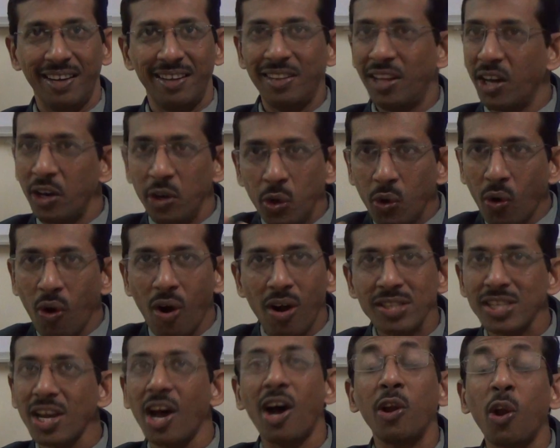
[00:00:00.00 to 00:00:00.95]
The
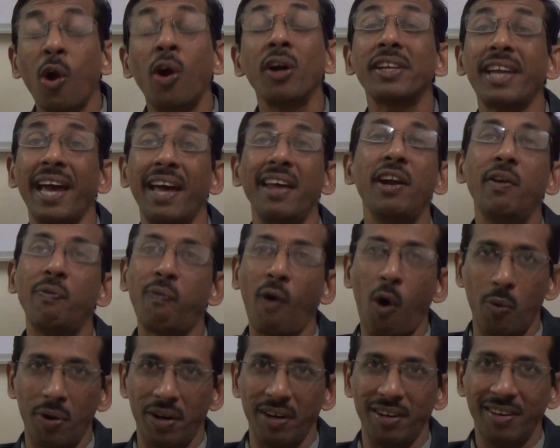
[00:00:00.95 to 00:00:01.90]
neurons are not carried
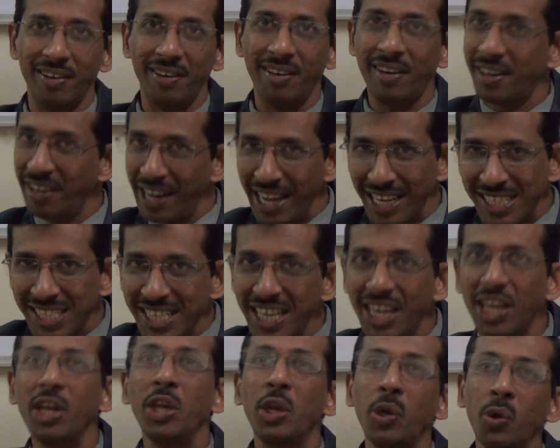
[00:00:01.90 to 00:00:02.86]
forward. The next
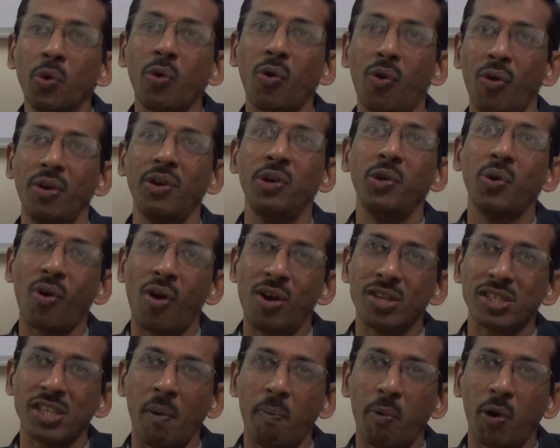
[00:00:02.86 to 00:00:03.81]
day, new
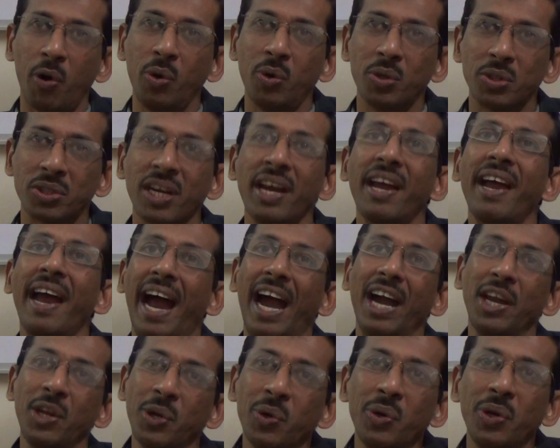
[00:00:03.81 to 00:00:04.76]
neurons are produced,
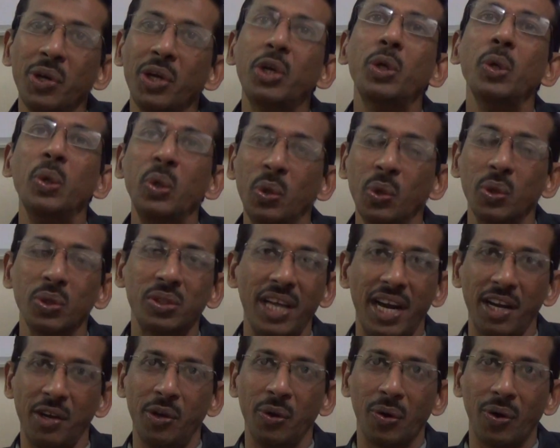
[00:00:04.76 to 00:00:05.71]
and you need to use
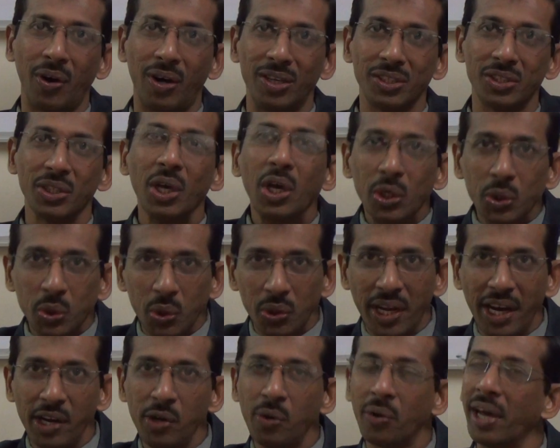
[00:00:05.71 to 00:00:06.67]
that neurons so
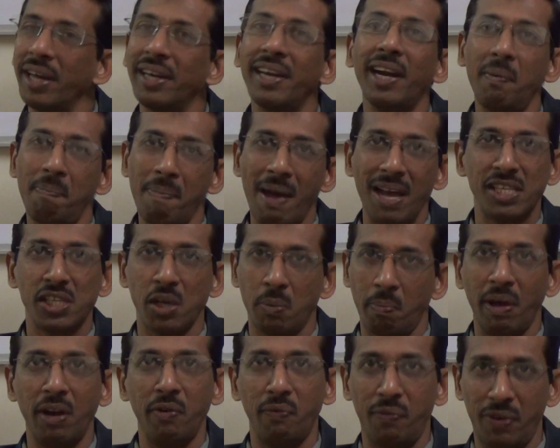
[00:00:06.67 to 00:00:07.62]
that you can get maximum
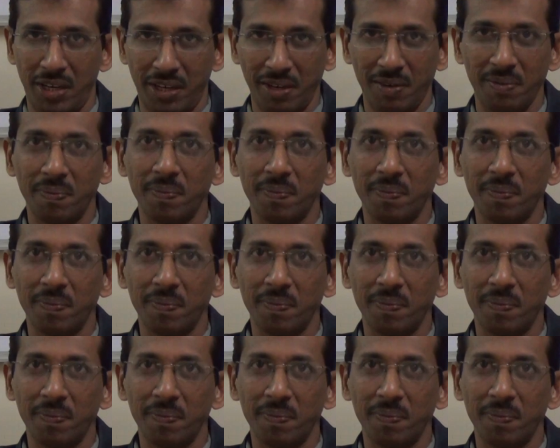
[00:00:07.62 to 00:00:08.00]
benefit.